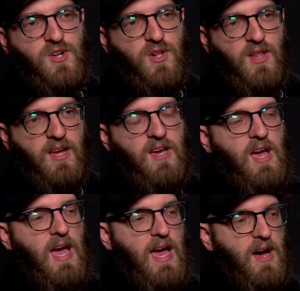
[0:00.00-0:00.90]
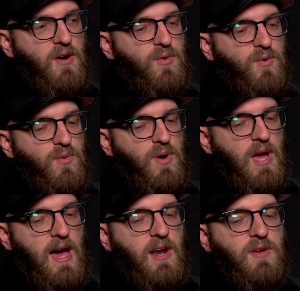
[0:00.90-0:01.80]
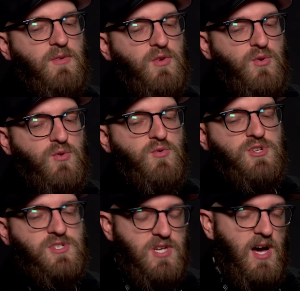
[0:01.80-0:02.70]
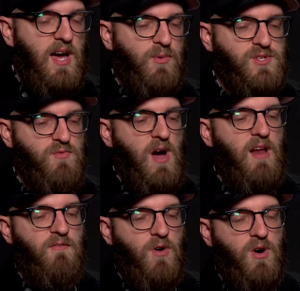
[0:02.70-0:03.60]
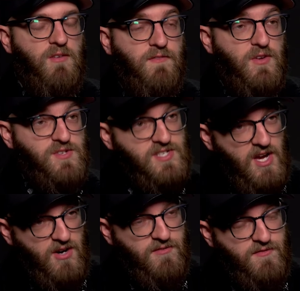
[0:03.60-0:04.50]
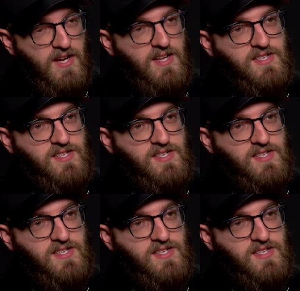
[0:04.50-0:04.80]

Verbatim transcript: You know, yeah. like how how did you decide what's right and wrong for yourself,